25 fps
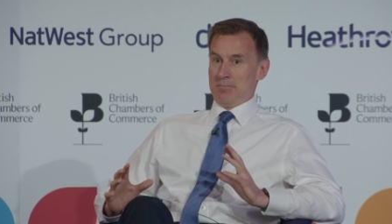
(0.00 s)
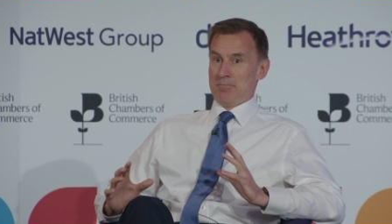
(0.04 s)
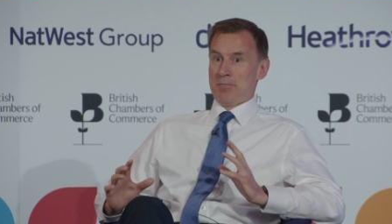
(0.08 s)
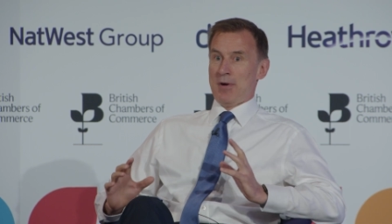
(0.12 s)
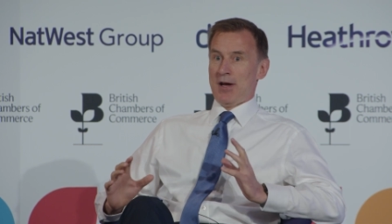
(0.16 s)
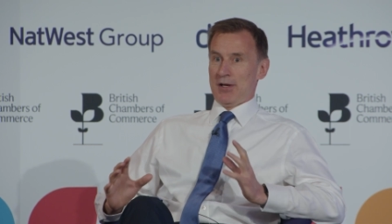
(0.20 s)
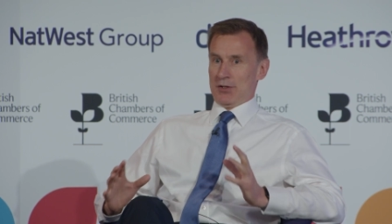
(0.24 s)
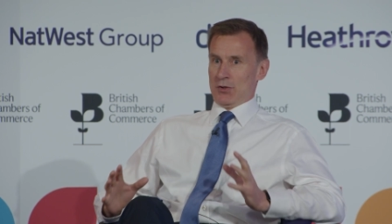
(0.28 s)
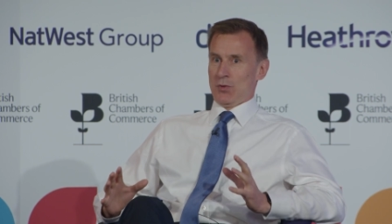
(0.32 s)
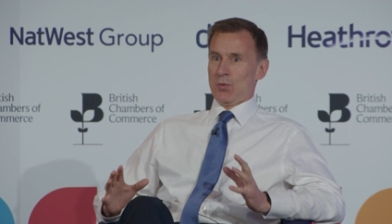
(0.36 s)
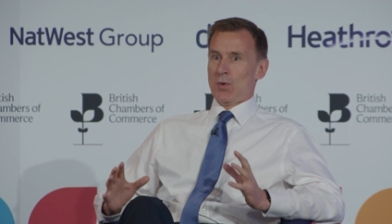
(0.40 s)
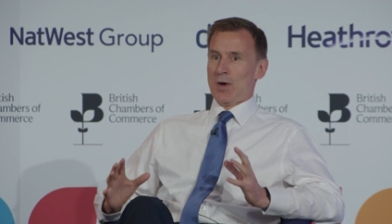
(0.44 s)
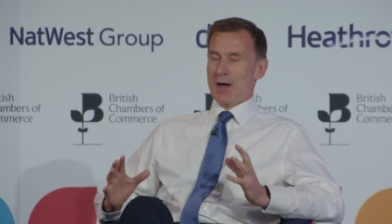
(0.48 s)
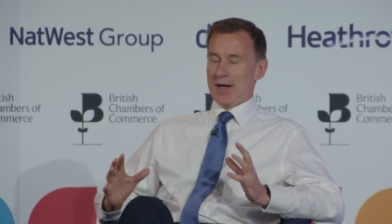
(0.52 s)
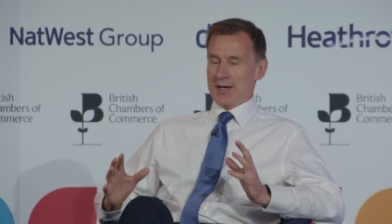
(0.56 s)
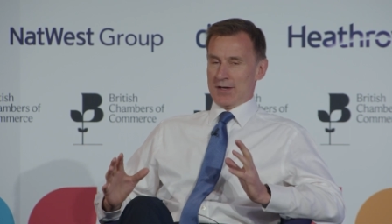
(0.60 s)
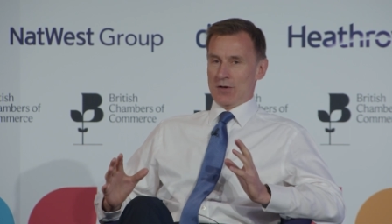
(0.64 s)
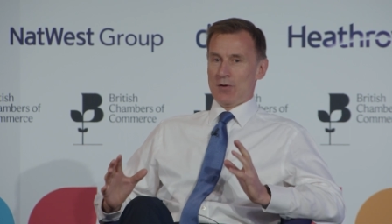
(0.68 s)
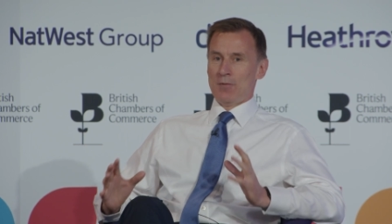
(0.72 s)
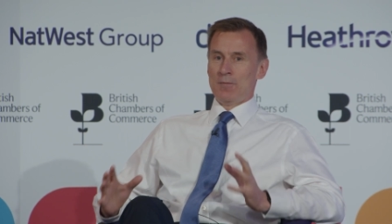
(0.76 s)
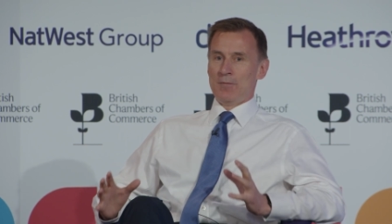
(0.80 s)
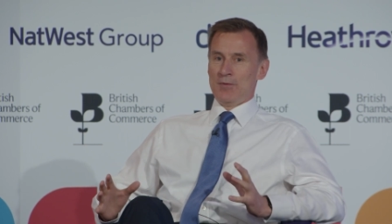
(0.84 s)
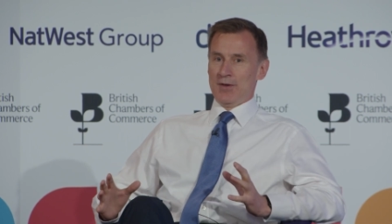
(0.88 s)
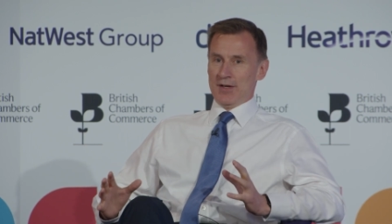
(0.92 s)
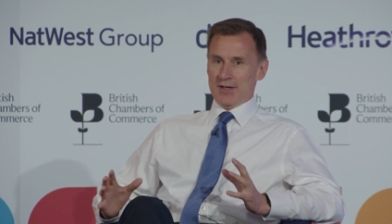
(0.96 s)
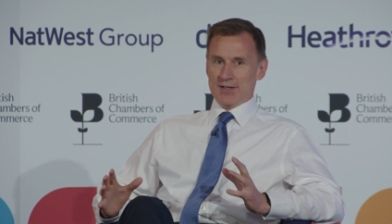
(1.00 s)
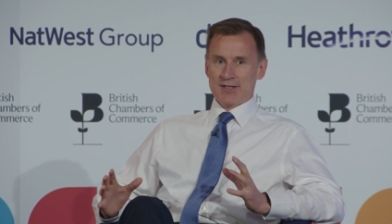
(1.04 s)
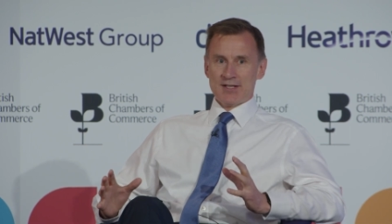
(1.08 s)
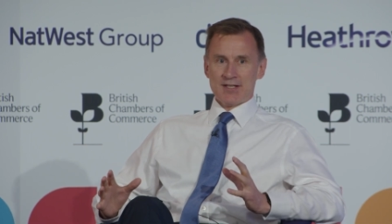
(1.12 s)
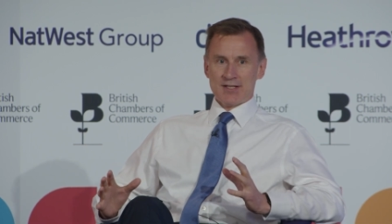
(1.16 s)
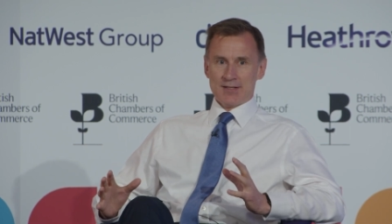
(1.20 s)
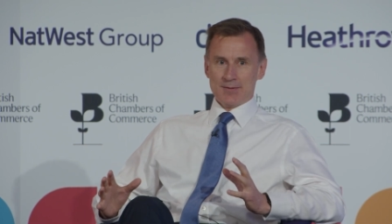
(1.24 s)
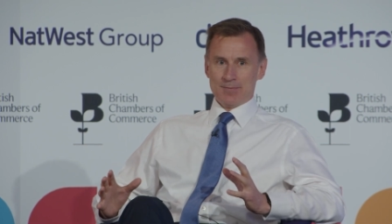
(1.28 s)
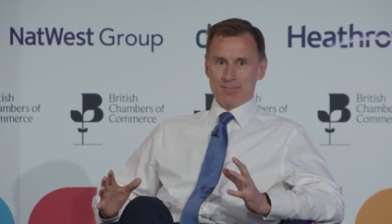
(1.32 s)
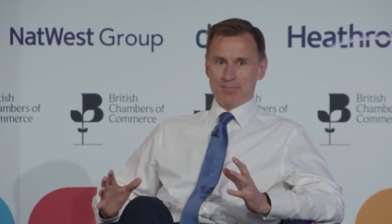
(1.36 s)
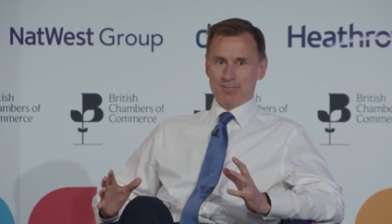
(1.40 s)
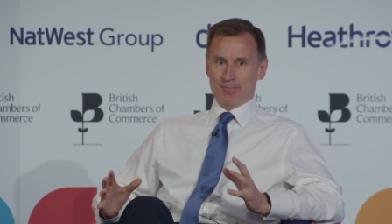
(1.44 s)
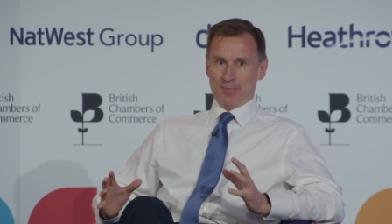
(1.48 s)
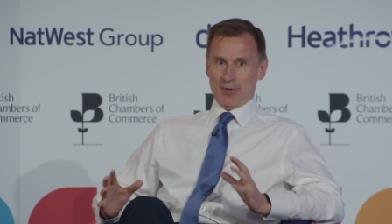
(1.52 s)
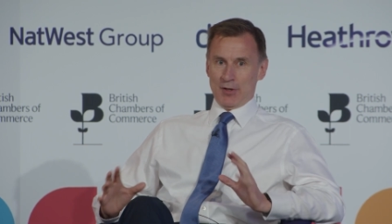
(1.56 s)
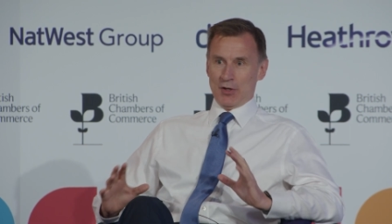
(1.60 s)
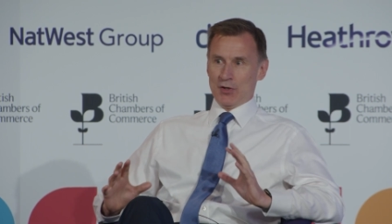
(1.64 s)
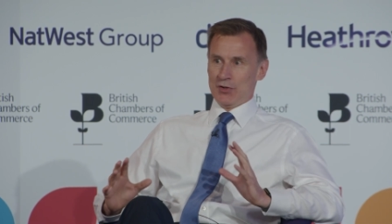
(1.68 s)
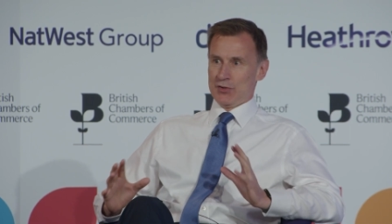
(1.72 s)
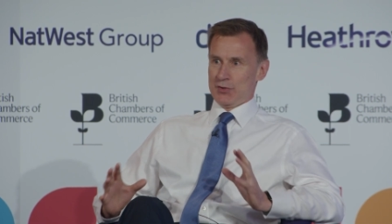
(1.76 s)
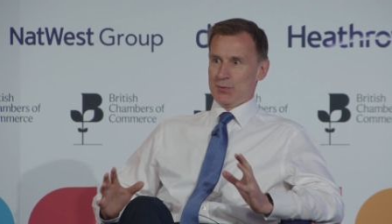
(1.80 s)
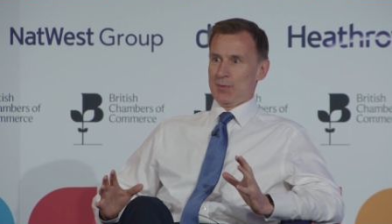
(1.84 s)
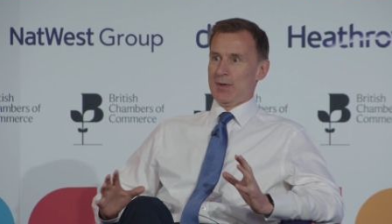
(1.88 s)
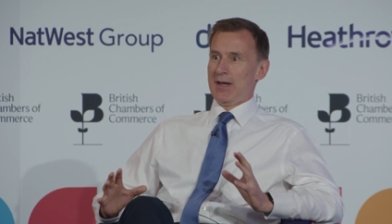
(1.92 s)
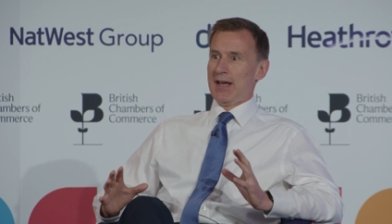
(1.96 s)
but quite obvious
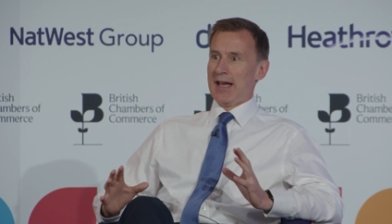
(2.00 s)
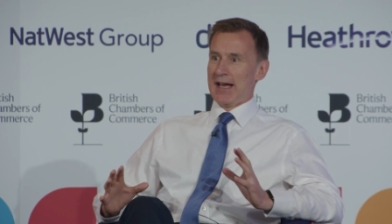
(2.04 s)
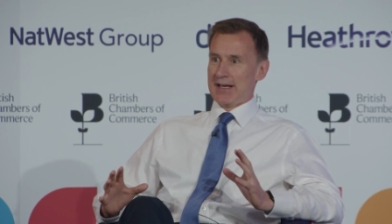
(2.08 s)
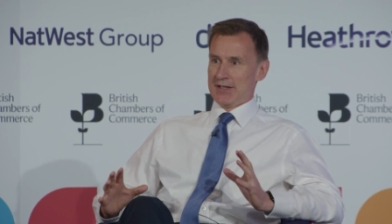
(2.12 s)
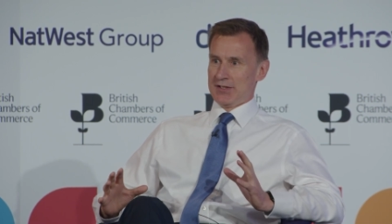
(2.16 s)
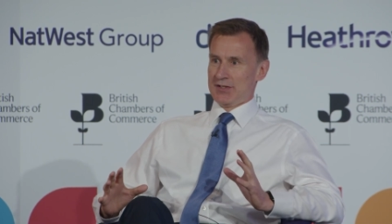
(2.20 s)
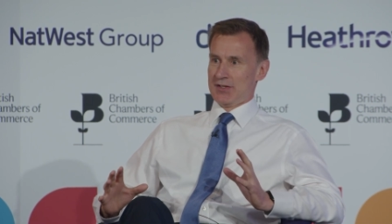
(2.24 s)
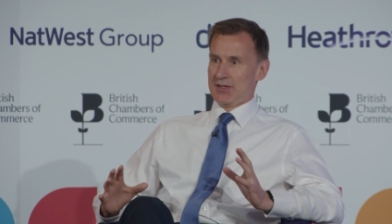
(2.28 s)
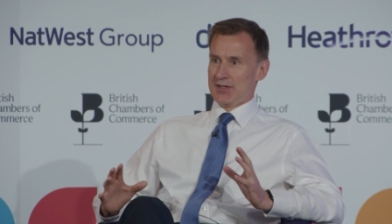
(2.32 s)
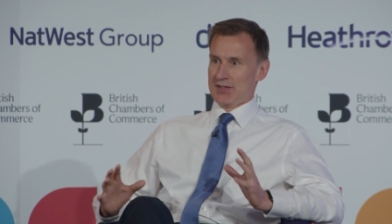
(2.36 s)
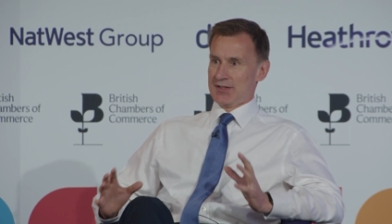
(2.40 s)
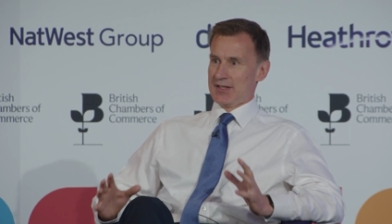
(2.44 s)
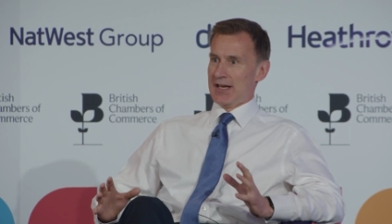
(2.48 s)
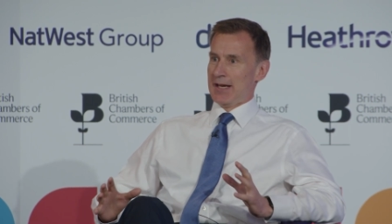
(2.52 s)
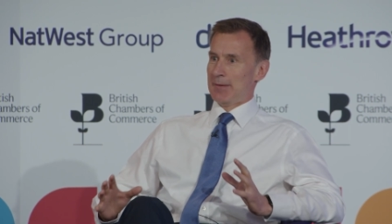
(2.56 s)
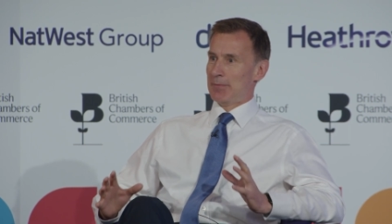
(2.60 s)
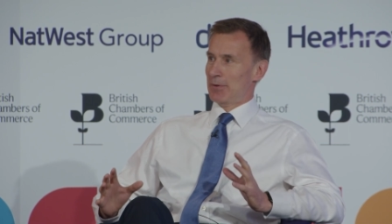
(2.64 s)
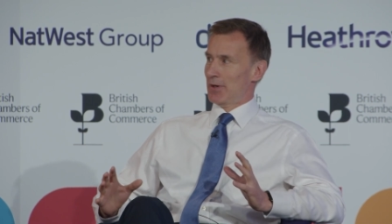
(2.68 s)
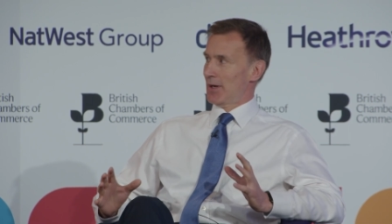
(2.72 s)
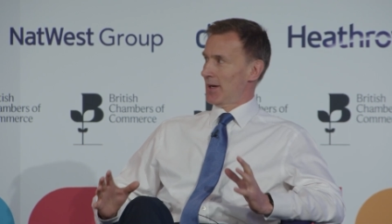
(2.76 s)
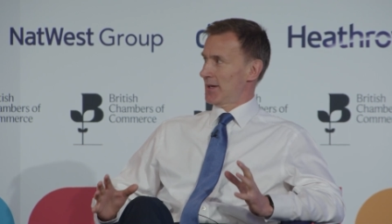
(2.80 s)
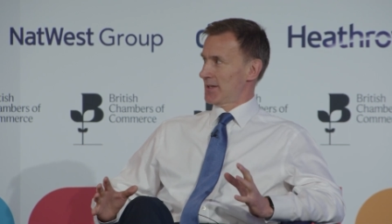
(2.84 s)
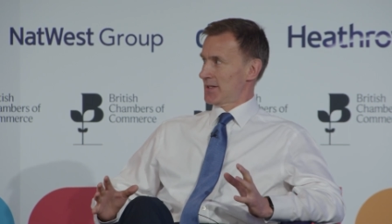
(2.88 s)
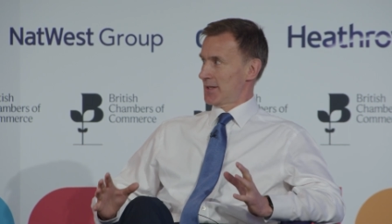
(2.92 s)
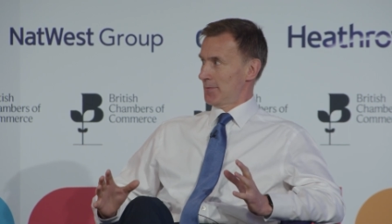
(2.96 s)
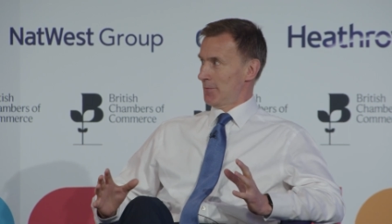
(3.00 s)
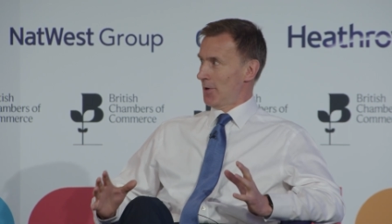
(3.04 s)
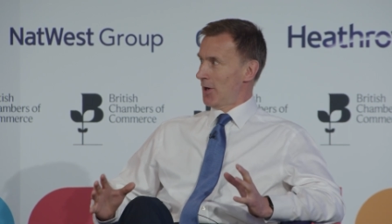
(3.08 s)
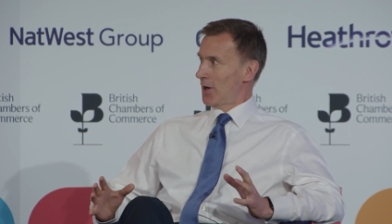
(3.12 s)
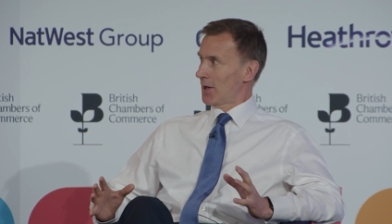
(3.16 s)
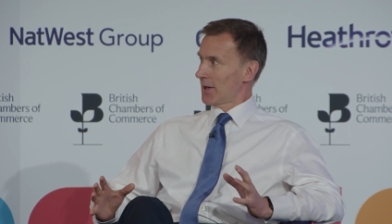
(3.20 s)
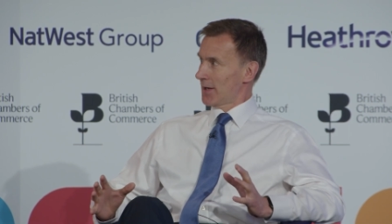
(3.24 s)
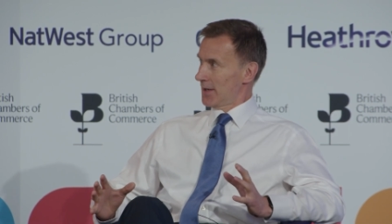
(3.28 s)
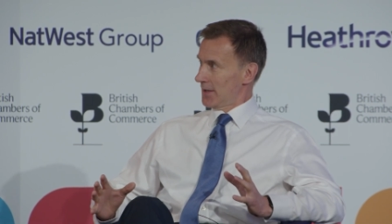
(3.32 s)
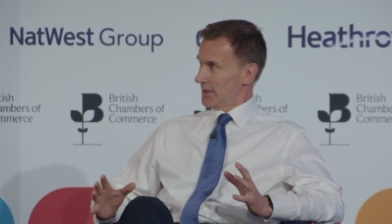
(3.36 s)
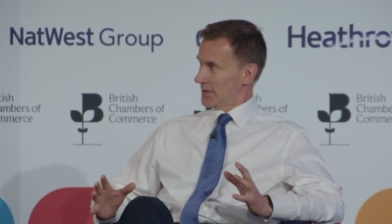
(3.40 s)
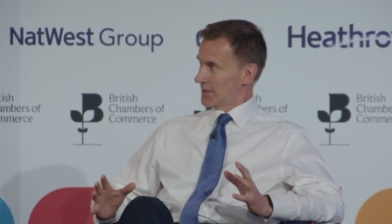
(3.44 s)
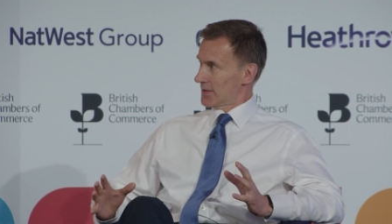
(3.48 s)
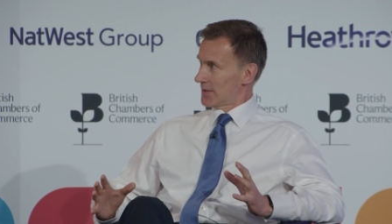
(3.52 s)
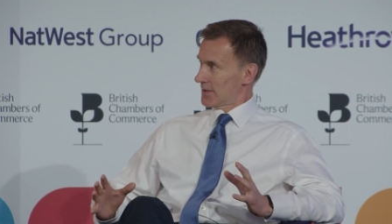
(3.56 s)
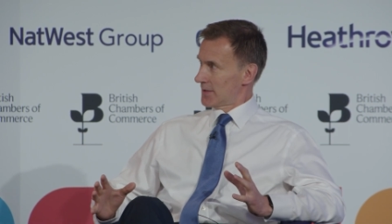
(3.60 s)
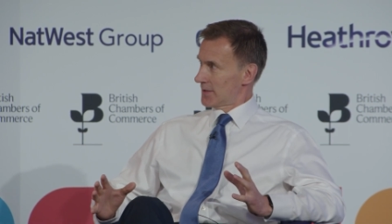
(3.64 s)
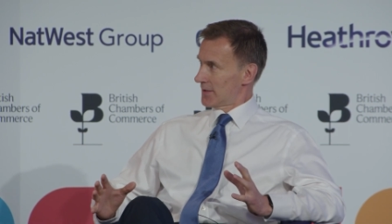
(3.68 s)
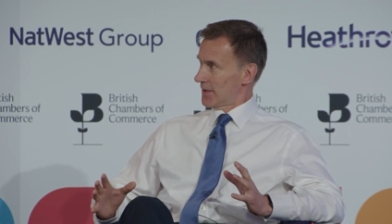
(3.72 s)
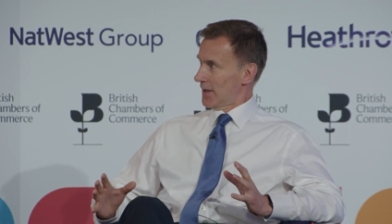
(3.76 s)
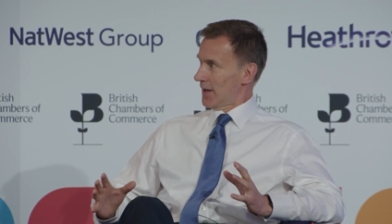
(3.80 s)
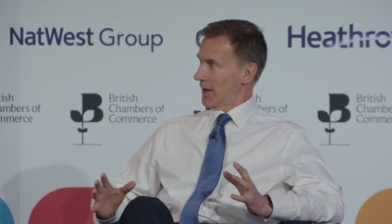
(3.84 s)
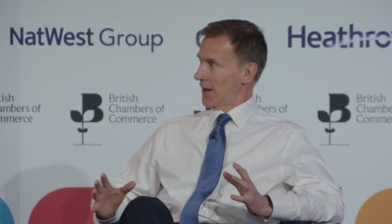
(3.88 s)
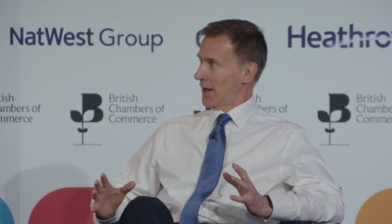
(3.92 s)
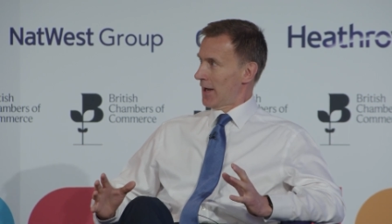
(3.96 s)
because we had to stabilise the markets,